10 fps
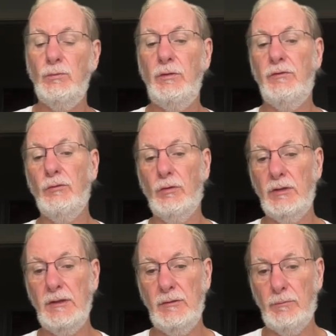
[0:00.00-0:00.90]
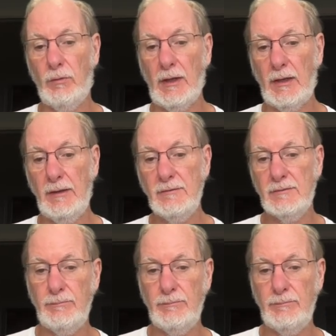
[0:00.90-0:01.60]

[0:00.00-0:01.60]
with torquing the brackets,